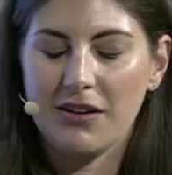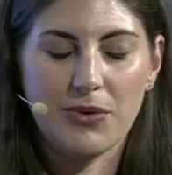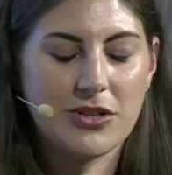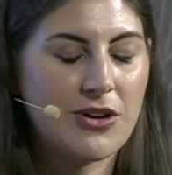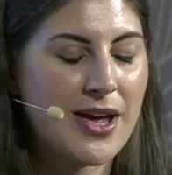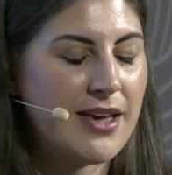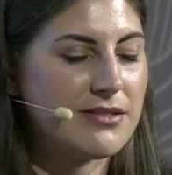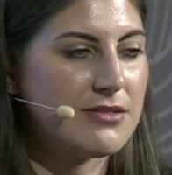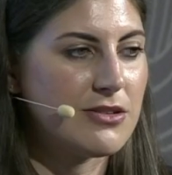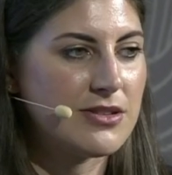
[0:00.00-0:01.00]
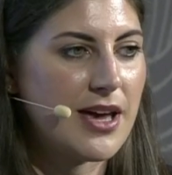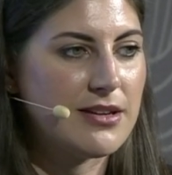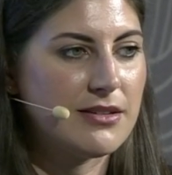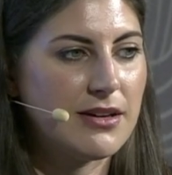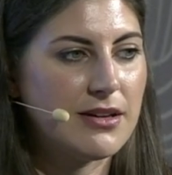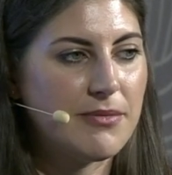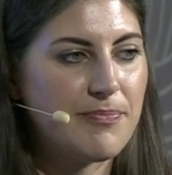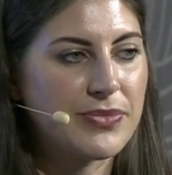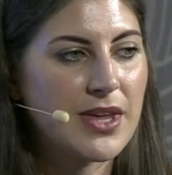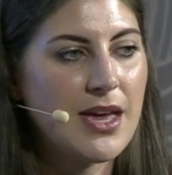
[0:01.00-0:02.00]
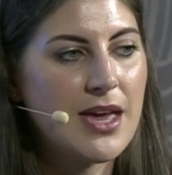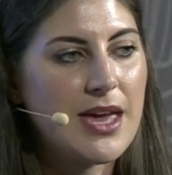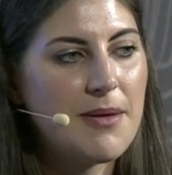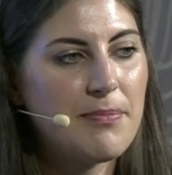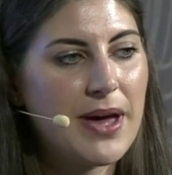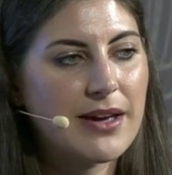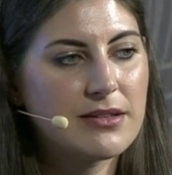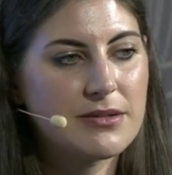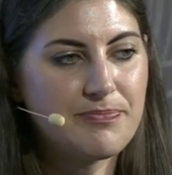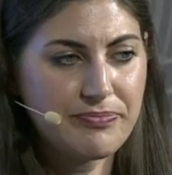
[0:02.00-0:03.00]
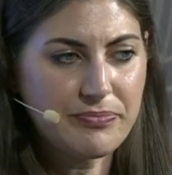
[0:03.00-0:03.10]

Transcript: which has a societal impact.